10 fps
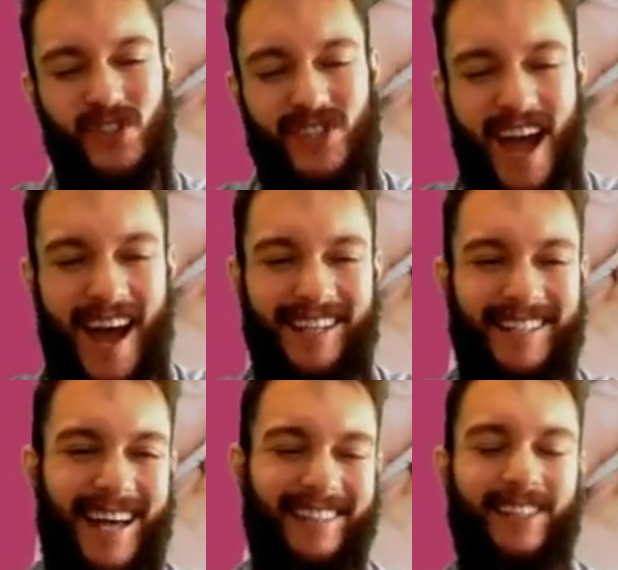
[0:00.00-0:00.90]

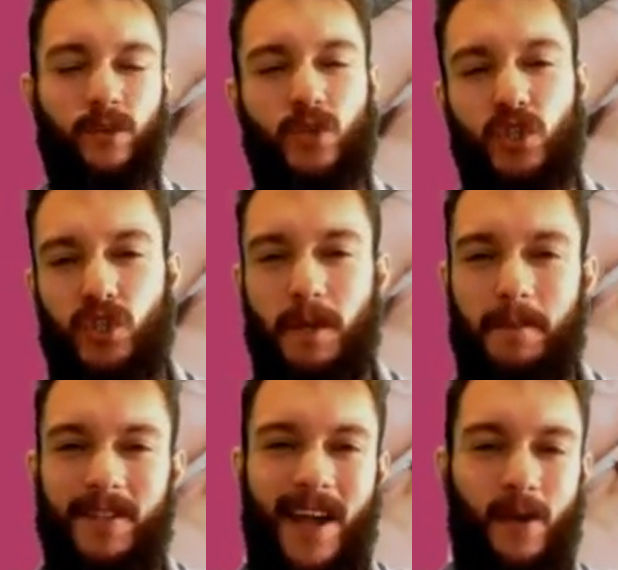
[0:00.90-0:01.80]
that little
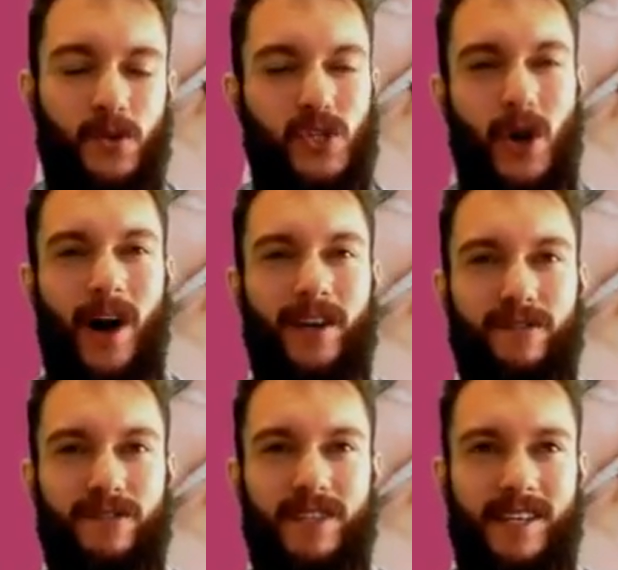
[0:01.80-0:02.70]
snippet there is kind
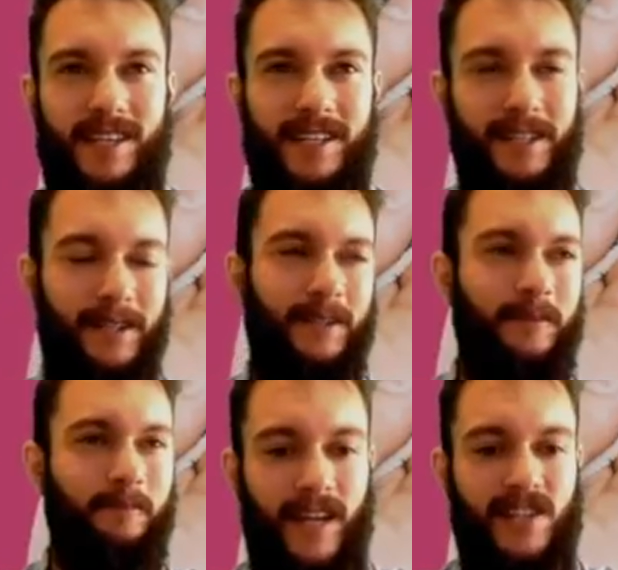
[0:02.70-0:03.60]
of
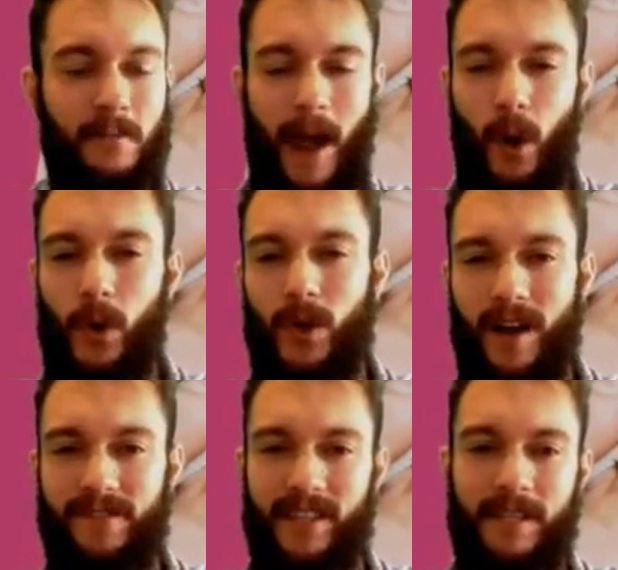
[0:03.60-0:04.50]
it's a
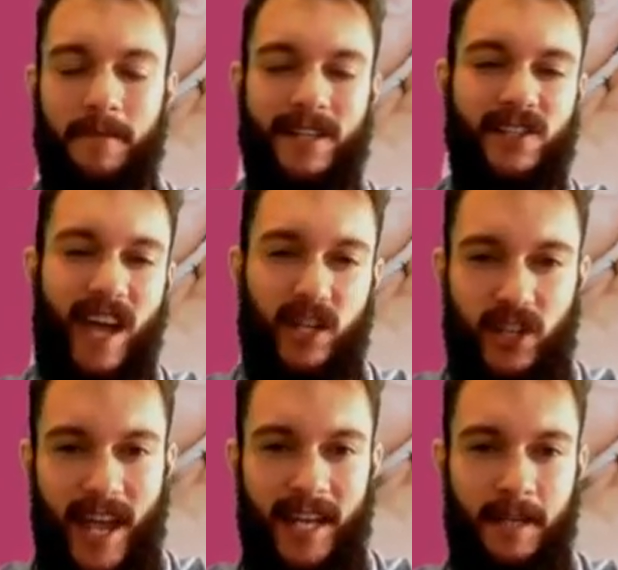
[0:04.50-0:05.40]
paragraph that can be attached
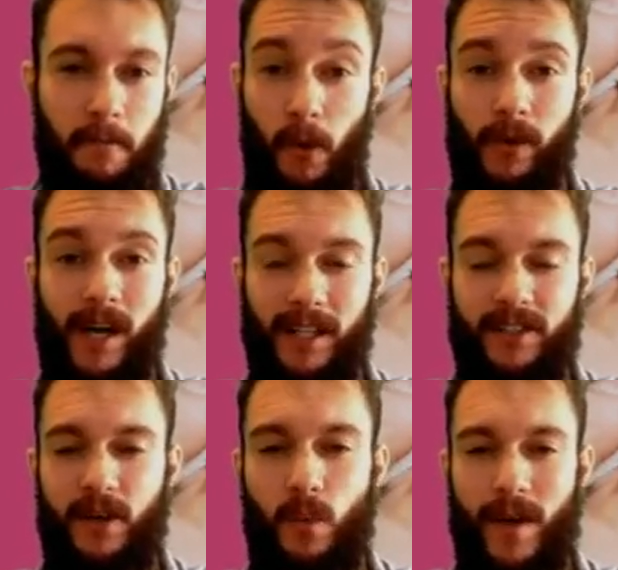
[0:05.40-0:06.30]
to any
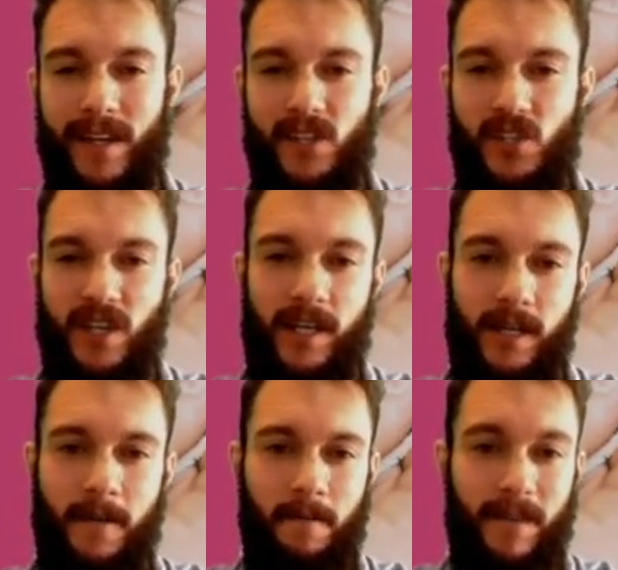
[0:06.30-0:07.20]
product that we
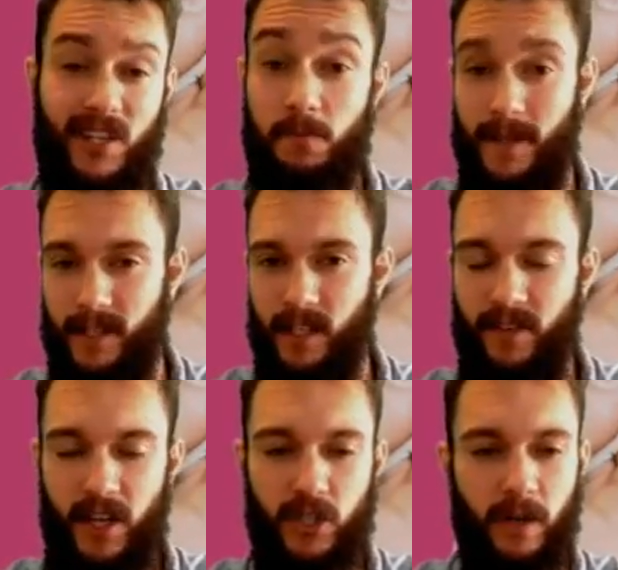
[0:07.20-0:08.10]
see as being
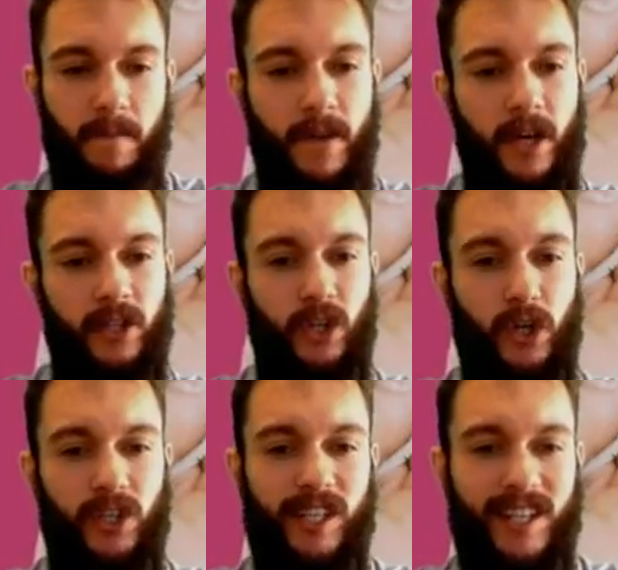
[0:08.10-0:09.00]
innovation. You know,
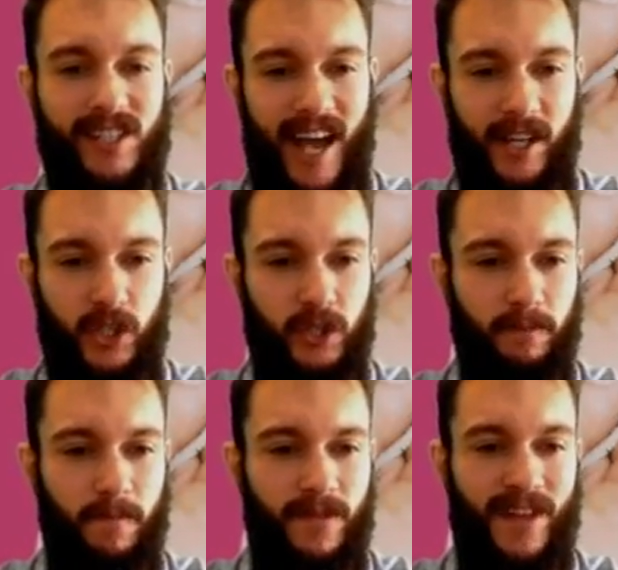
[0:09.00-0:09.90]
you can attach
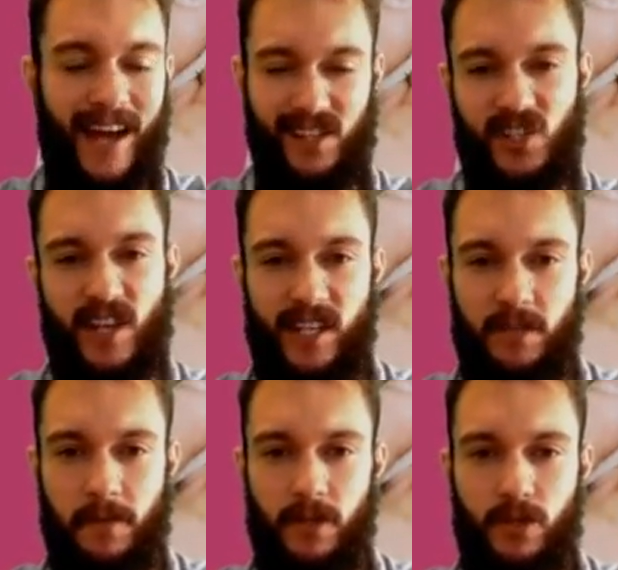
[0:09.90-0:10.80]
that
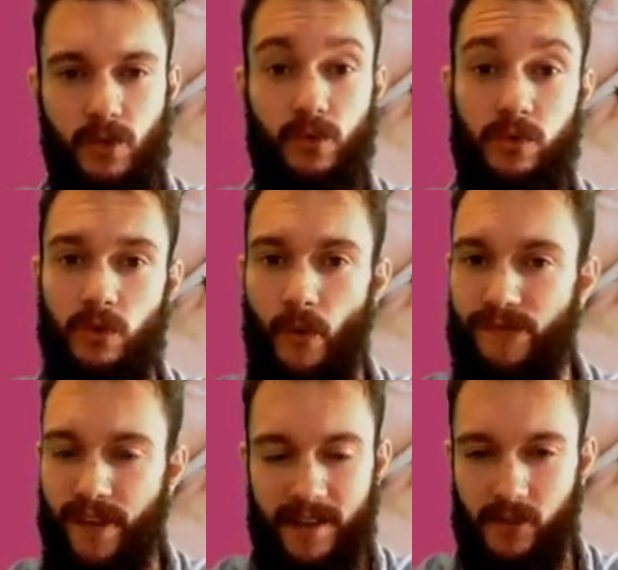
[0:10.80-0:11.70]
sentiment to your
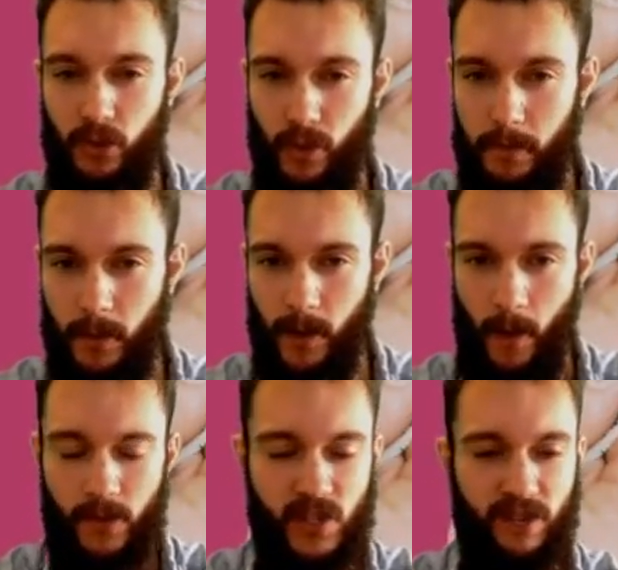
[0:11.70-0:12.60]
favorite
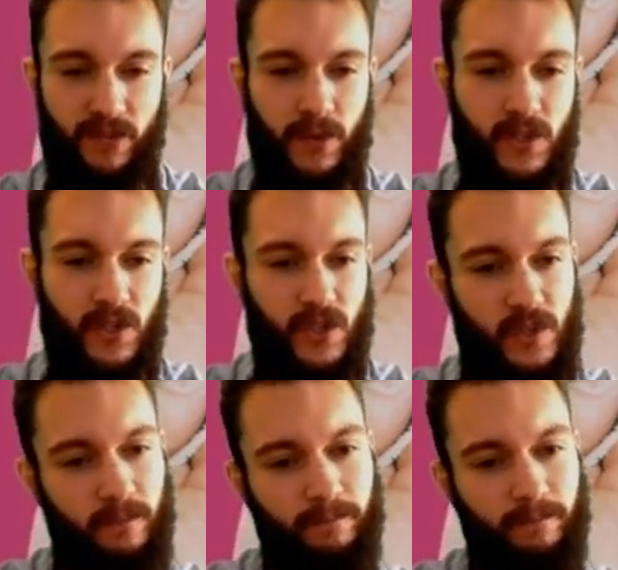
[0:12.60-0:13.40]
cryptocurrency, for instance.